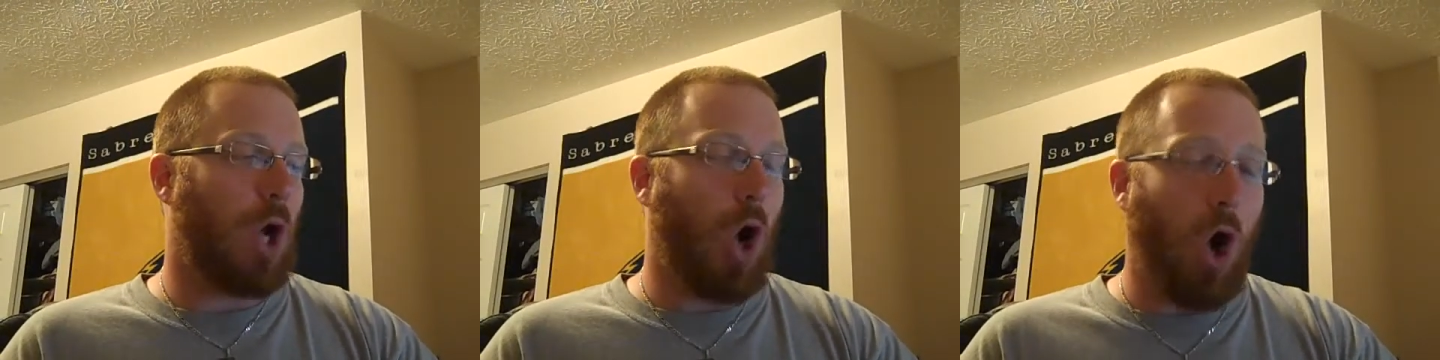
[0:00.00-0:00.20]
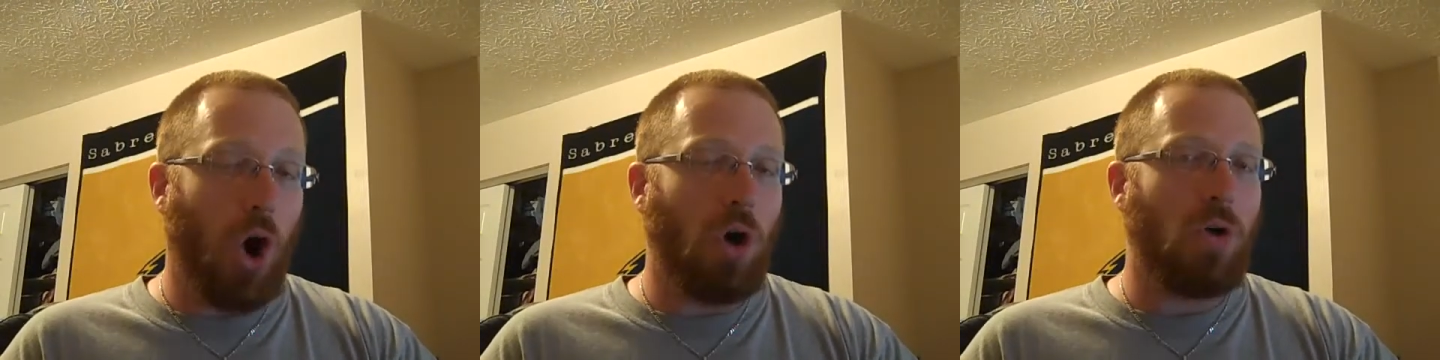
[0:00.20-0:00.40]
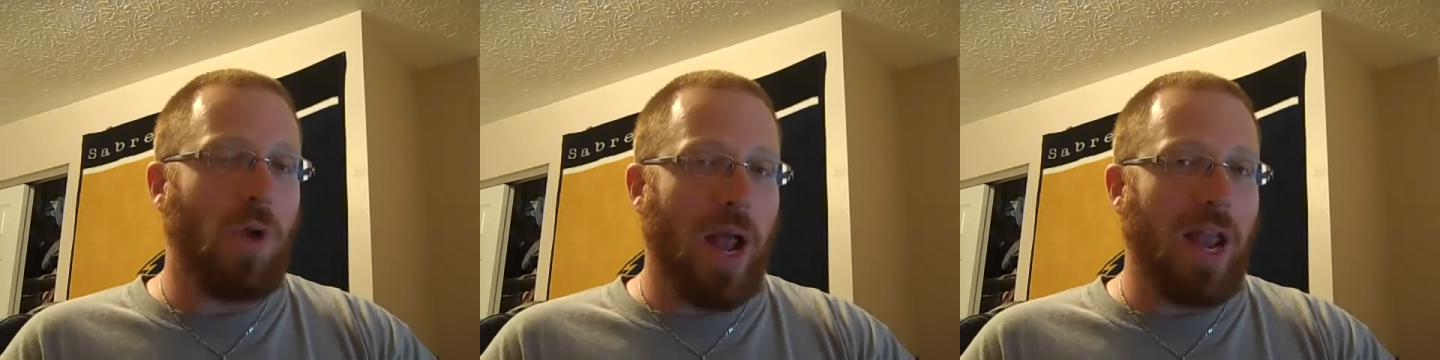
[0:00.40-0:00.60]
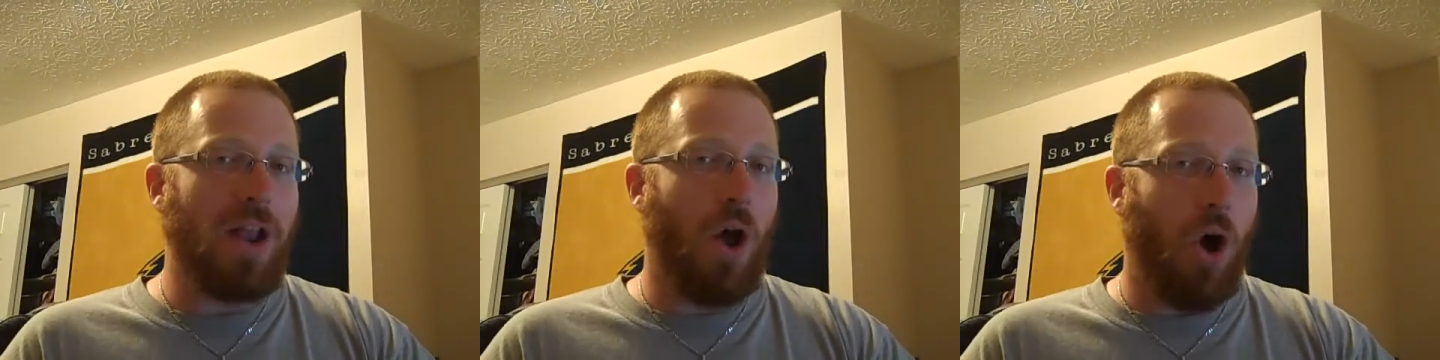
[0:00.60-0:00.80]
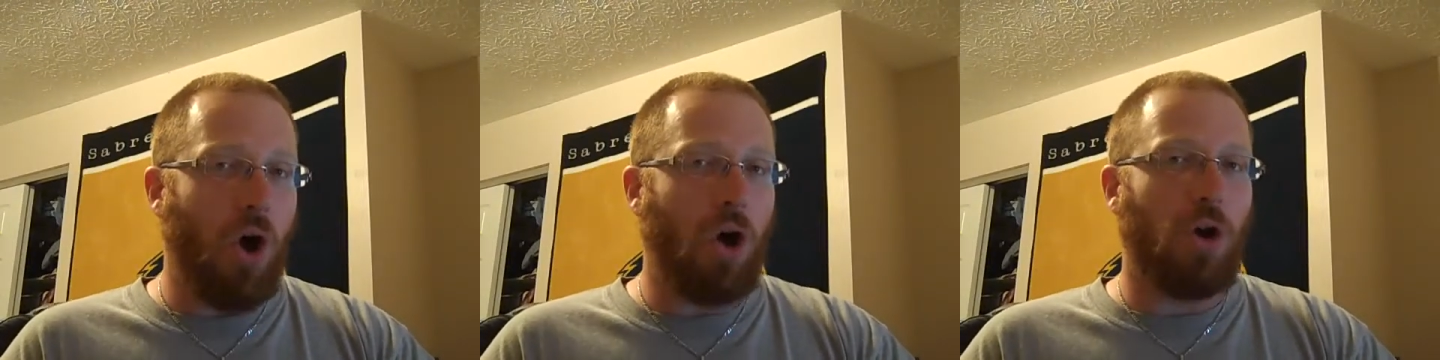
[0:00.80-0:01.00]

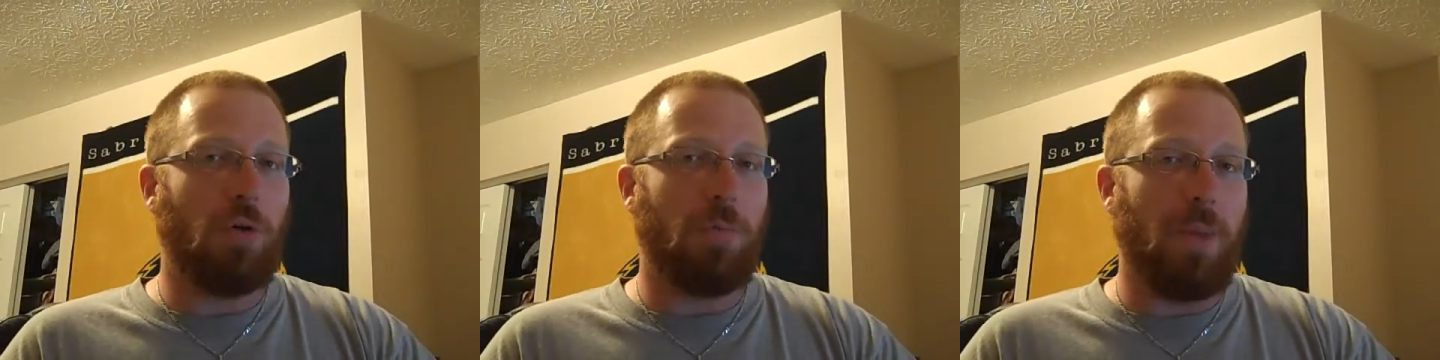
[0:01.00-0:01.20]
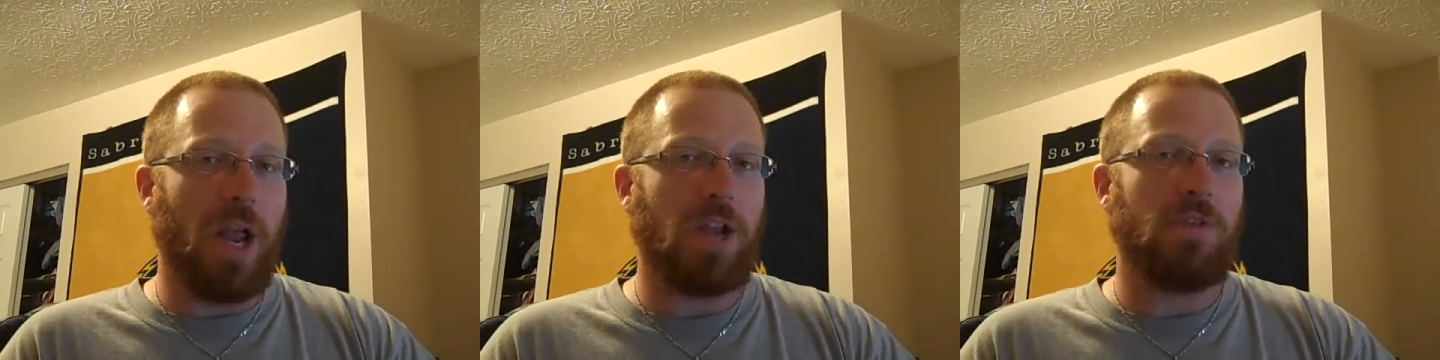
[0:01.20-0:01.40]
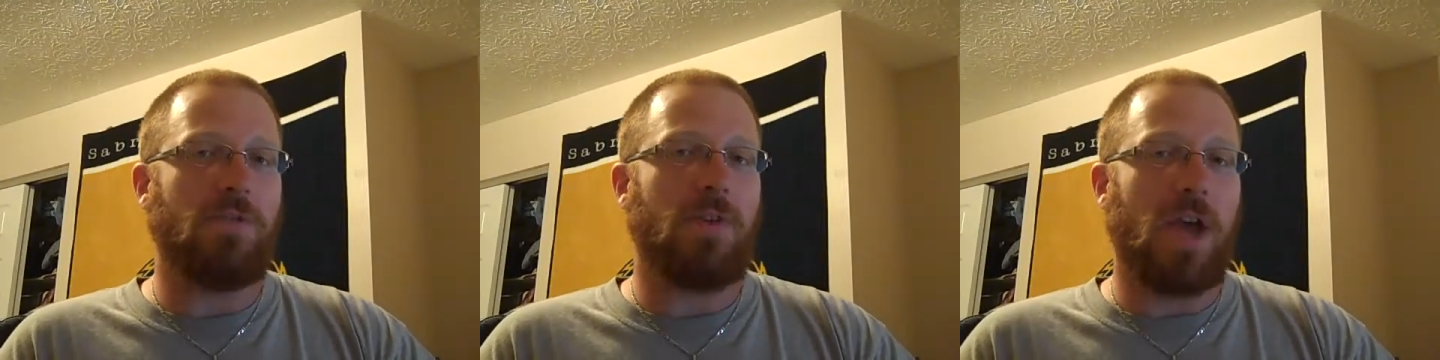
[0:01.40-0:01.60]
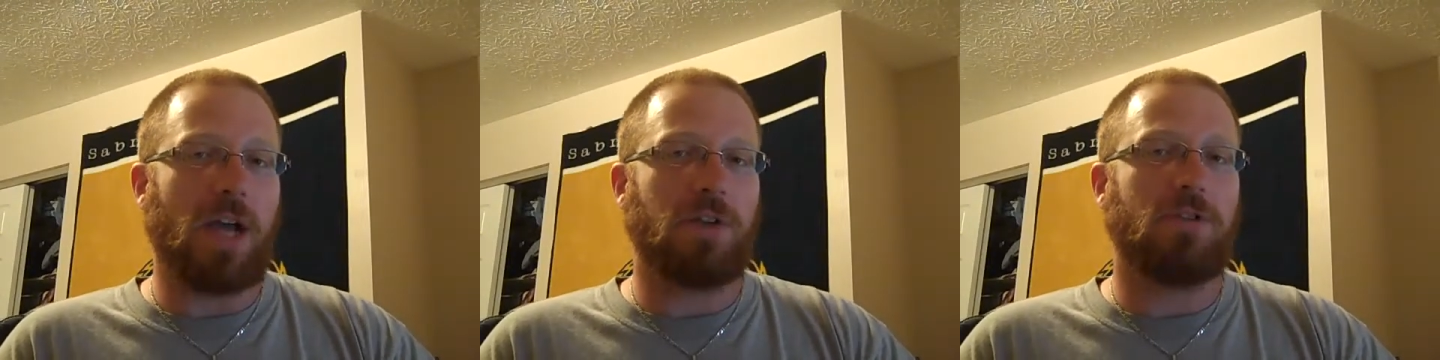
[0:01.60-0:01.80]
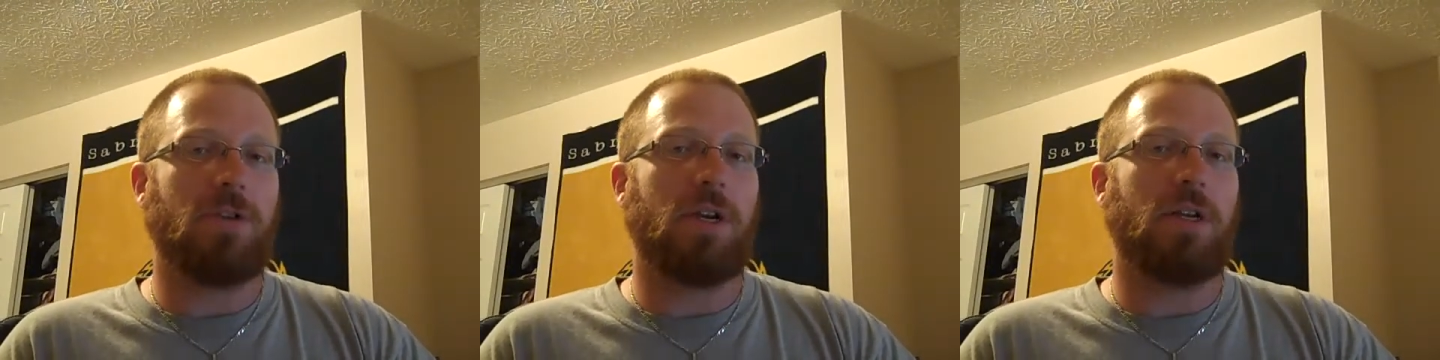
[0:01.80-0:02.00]

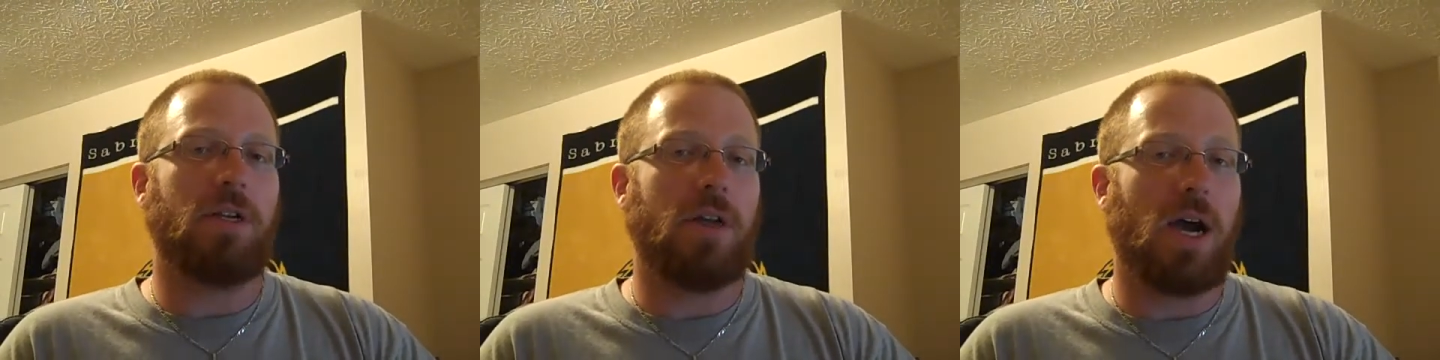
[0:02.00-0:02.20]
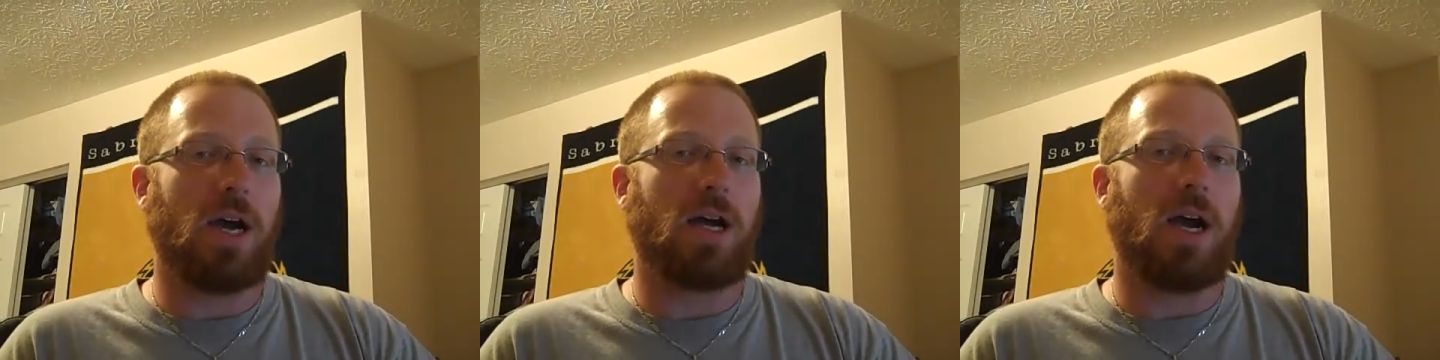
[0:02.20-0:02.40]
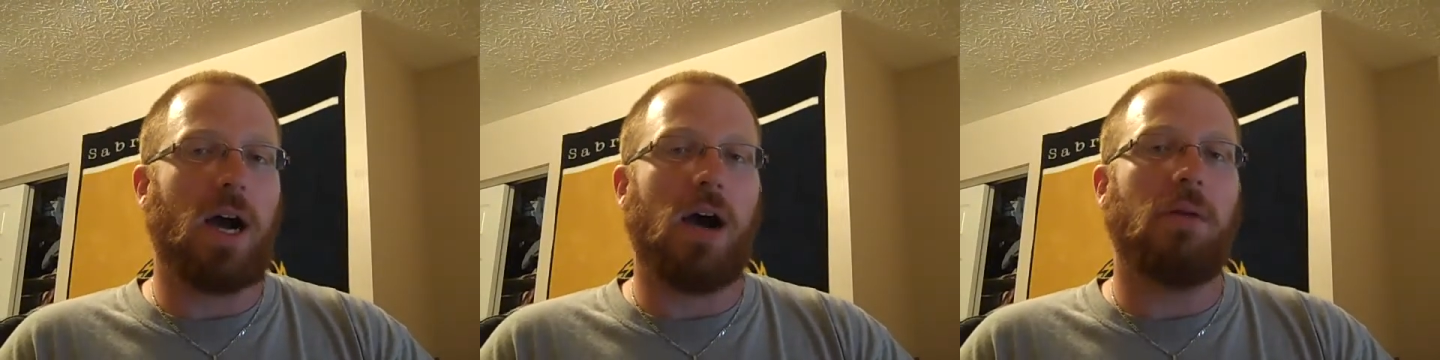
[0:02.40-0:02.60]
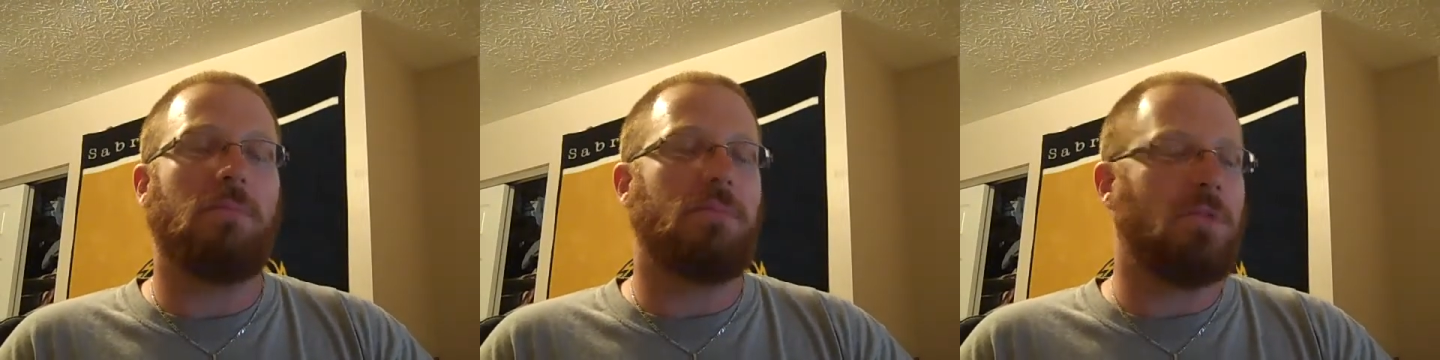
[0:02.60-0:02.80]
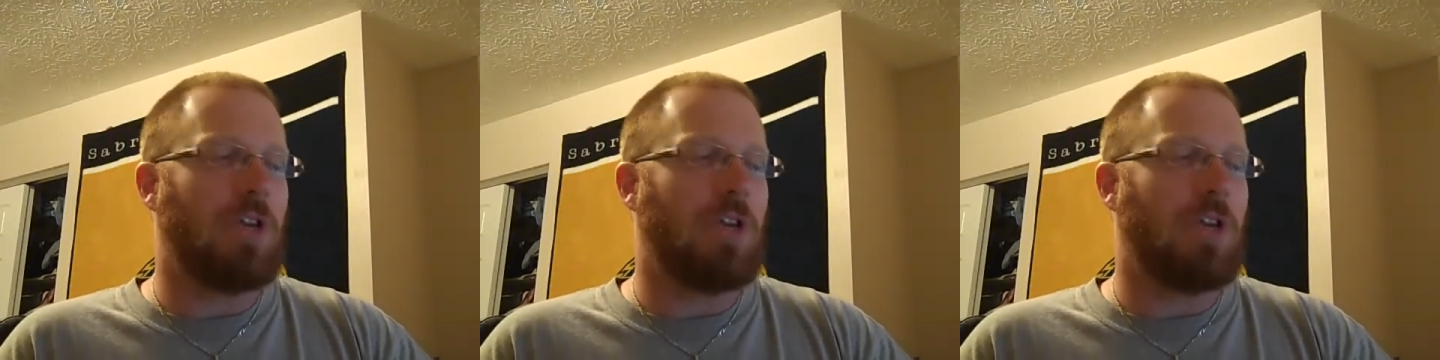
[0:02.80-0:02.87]
rnrmanufacturing.com,